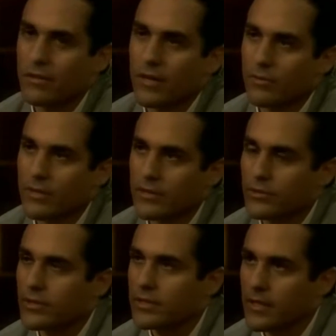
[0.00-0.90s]
I run, a
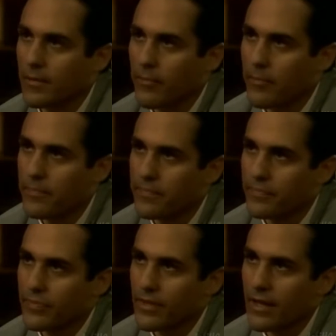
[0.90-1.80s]
sweatshop?
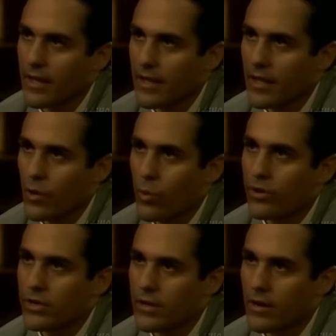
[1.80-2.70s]
Where are you
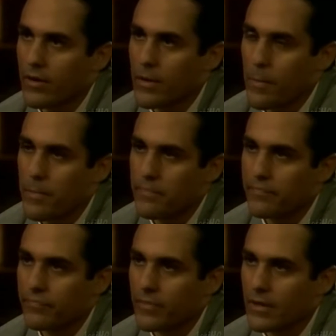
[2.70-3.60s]
going?
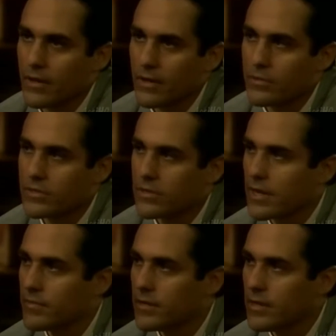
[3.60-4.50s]
How much time do you
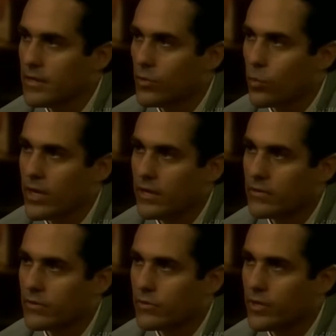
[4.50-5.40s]
need? A week, two
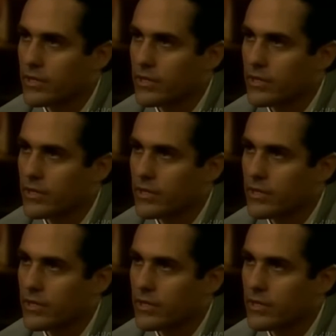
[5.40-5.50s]
weeks, three